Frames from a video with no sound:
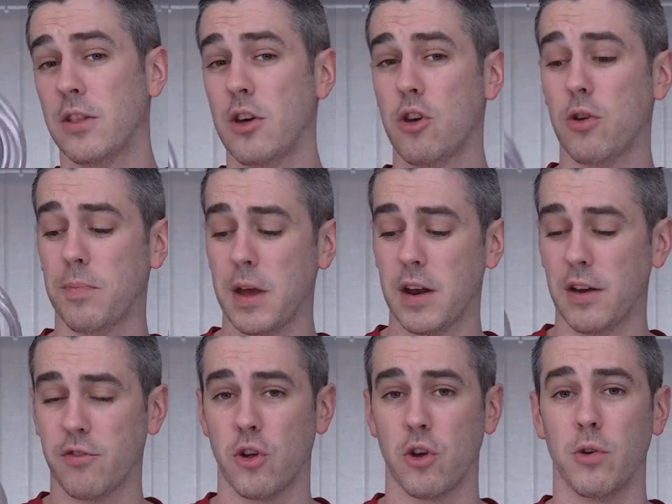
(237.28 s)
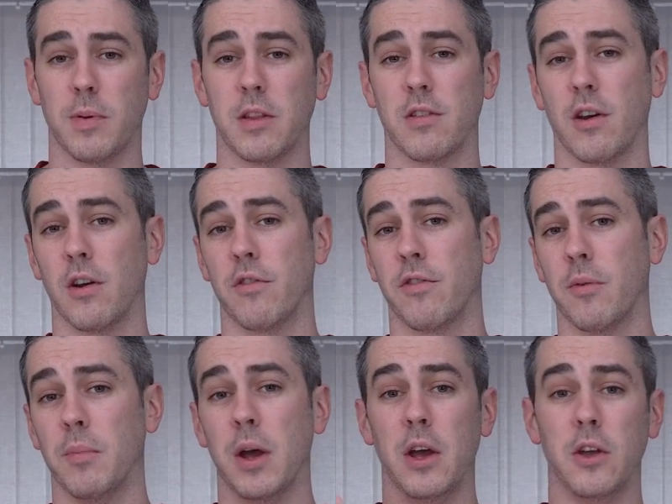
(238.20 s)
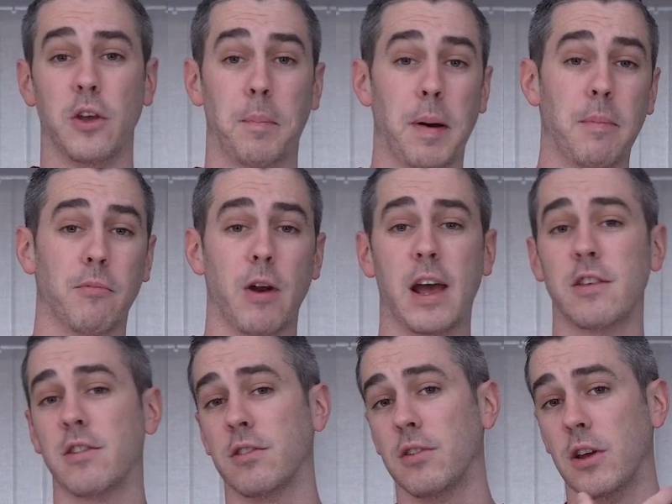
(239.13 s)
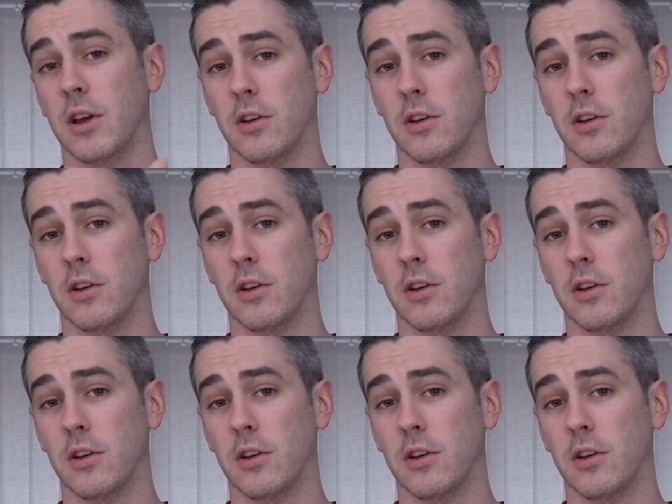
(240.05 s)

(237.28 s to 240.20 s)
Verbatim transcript: this should be enough tubing to go from your pump res